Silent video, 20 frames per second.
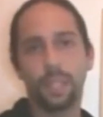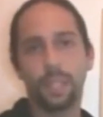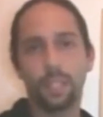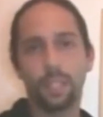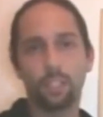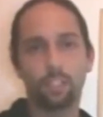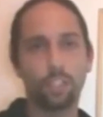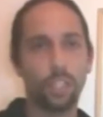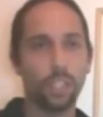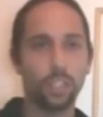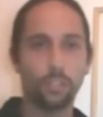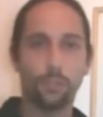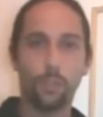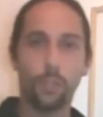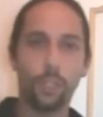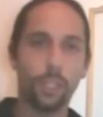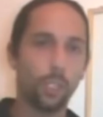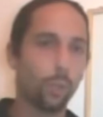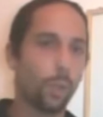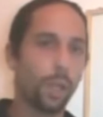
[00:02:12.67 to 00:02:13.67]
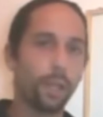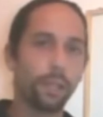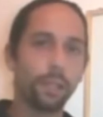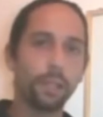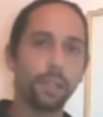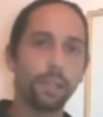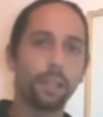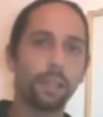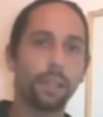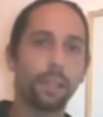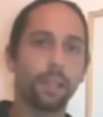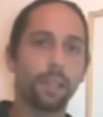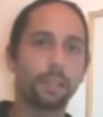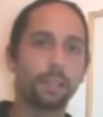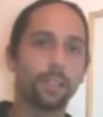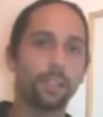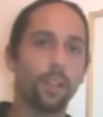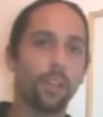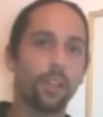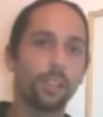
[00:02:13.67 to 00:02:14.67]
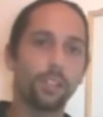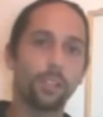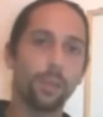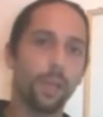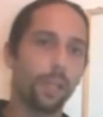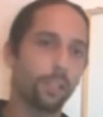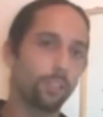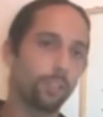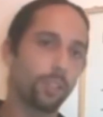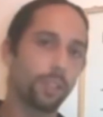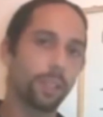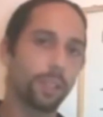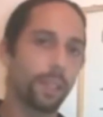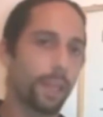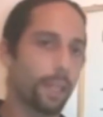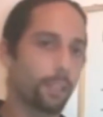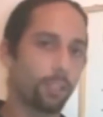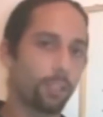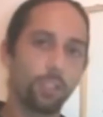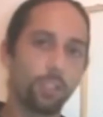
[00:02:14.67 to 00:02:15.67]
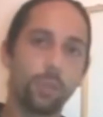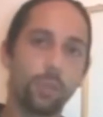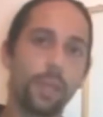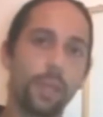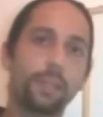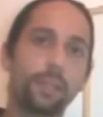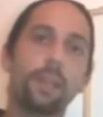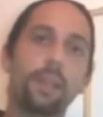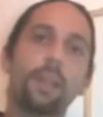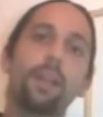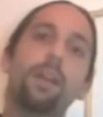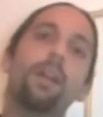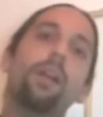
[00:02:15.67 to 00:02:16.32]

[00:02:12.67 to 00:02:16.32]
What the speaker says: They change very quickly, and it's hard to actually catch a trend.